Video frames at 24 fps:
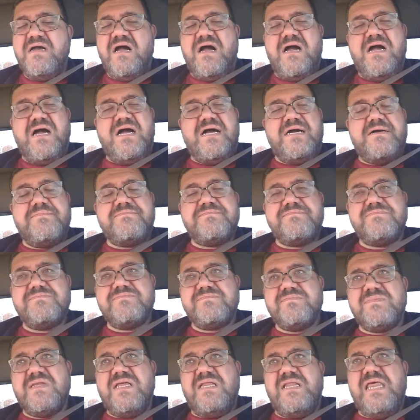
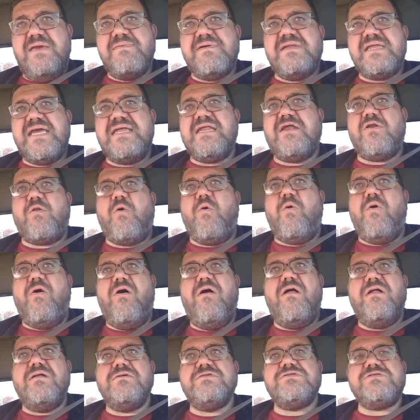Eliminated
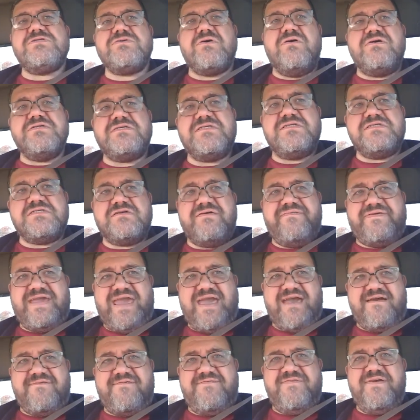all sources of
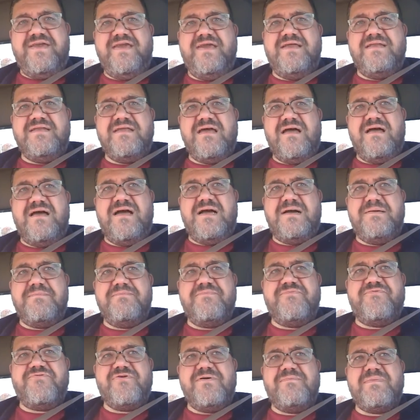caffeine
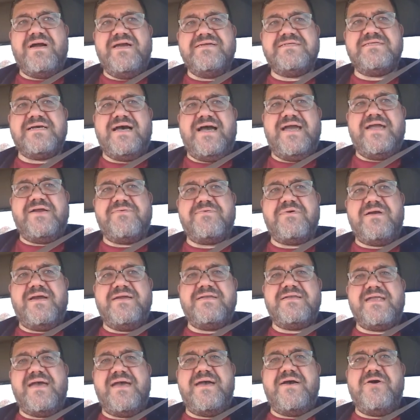from my diet right
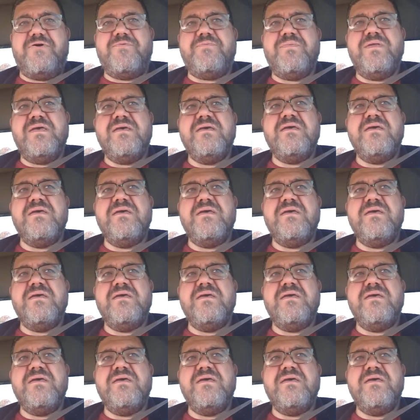now.